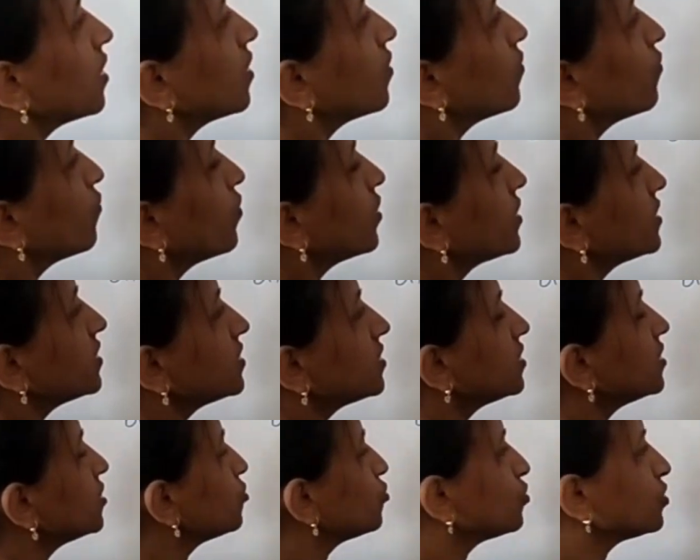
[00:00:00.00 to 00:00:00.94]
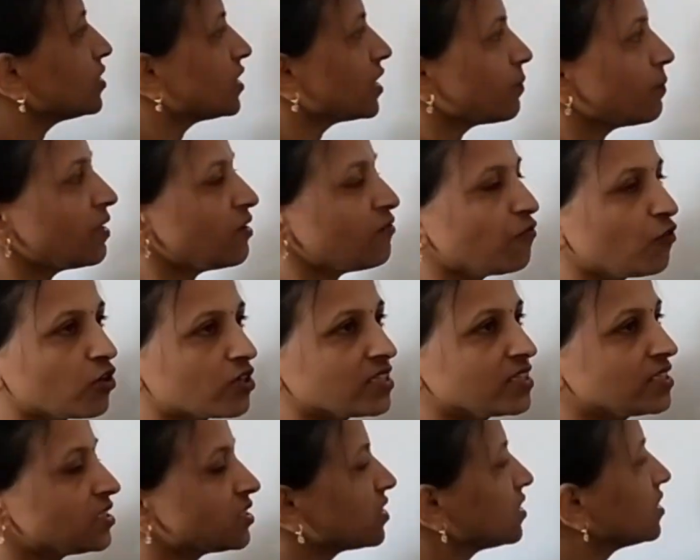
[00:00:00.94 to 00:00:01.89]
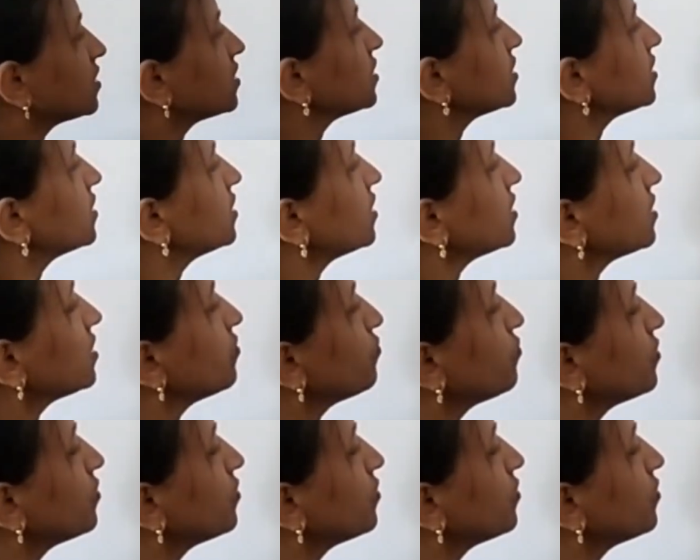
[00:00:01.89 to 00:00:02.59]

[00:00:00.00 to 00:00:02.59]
what is the truth table for this? Consider the